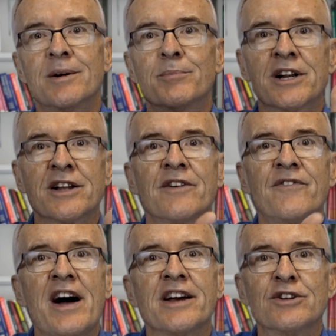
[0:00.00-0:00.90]
but on the
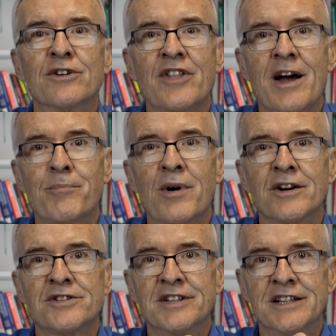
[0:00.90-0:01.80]
value of that
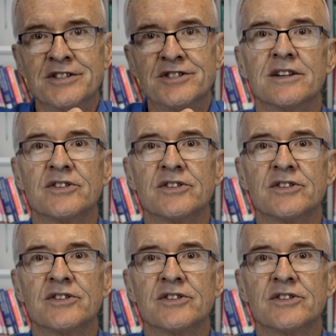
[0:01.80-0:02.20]
parsonage.